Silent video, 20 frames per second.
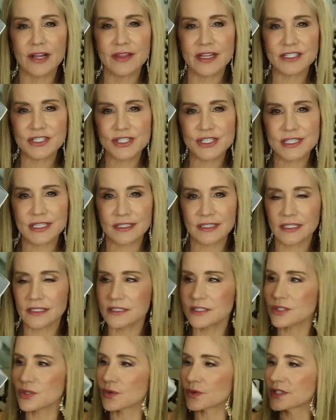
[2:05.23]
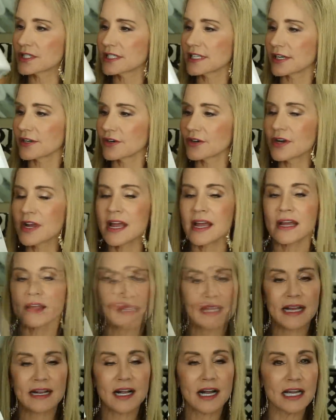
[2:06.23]
that's just a little store sticker
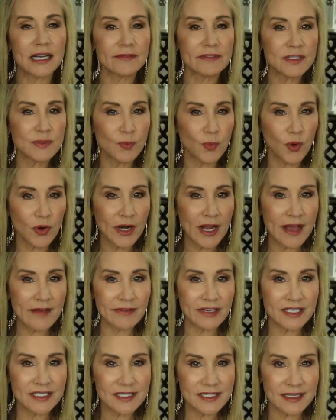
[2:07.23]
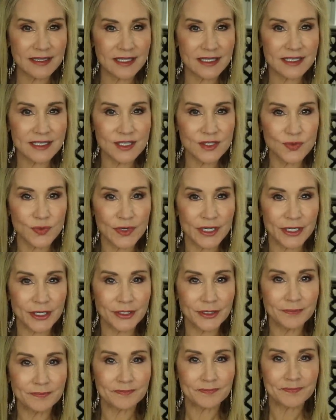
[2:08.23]
that kind of is more evidence that this is real.